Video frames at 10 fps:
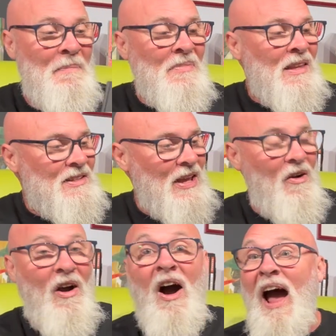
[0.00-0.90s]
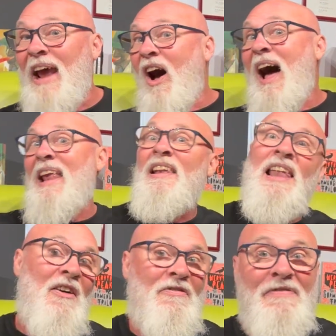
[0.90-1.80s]
So And I
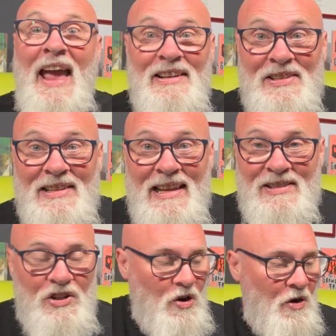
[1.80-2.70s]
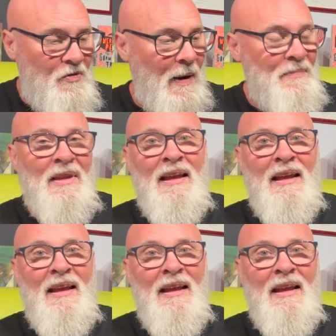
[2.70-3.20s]
love fantasy as a genre.